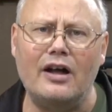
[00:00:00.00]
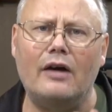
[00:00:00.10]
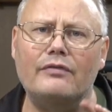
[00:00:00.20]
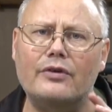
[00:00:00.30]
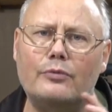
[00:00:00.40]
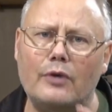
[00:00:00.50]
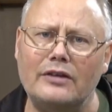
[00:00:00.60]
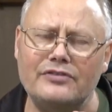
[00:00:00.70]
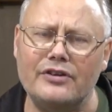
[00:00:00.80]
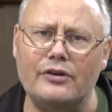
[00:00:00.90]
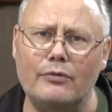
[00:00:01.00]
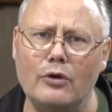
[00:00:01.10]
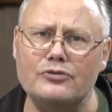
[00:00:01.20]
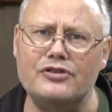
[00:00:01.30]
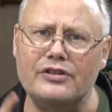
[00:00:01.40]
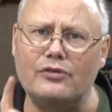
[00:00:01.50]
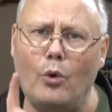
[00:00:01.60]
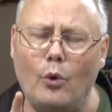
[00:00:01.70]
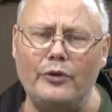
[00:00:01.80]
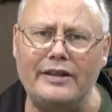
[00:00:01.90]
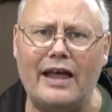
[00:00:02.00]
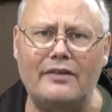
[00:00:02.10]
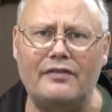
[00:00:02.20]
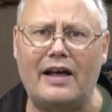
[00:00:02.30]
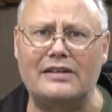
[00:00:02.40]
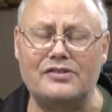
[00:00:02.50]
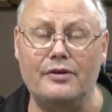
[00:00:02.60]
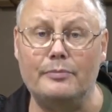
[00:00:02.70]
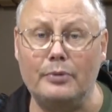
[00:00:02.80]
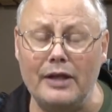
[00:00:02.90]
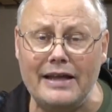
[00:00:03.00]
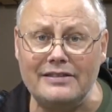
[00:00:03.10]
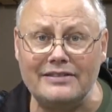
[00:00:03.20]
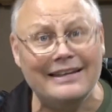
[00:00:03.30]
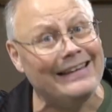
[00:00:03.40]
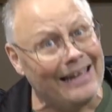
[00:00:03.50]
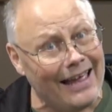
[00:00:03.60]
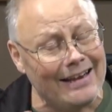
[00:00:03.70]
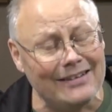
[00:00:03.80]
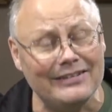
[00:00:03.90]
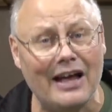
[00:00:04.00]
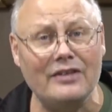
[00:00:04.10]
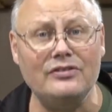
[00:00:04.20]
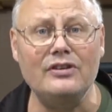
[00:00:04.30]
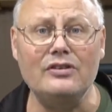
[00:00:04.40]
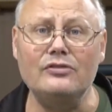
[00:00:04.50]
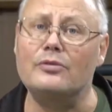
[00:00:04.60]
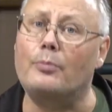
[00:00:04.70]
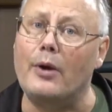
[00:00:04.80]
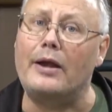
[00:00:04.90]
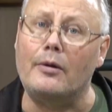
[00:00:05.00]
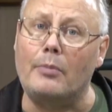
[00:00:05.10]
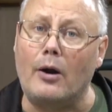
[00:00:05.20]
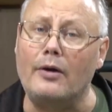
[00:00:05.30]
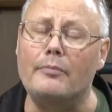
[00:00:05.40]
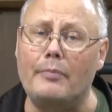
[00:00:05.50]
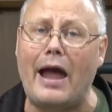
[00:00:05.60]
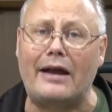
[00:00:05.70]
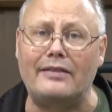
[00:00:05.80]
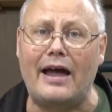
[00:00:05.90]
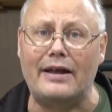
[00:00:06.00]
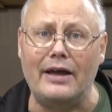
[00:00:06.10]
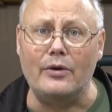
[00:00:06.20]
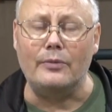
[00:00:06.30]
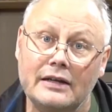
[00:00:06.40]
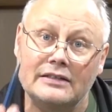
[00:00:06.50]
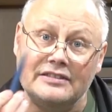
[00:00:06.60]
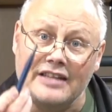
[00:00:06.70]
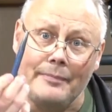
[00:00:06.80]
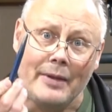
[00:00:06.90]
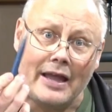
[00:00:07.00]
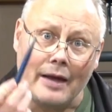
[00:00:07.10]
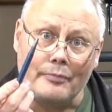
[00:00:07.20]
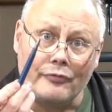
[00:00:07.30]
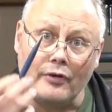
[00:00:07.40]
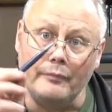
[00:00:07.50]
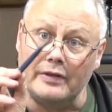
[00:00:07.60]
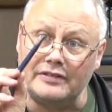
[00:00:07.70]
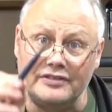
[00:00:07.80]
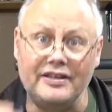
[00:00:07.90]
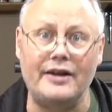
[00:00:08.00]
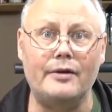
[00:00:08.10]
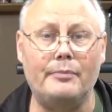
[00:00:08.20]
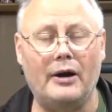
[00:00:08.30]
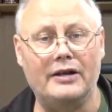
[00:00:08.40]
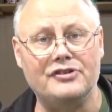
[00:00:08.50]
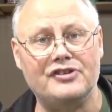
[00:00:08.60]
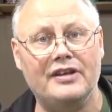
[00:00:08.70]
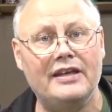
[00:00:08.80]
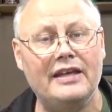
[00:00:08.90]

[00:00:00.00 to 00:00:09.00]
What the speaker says: of the rust and corrosion that's holding that fastener in place, and it allows you to use a breaker bar to back that out. Stepping up from the center punch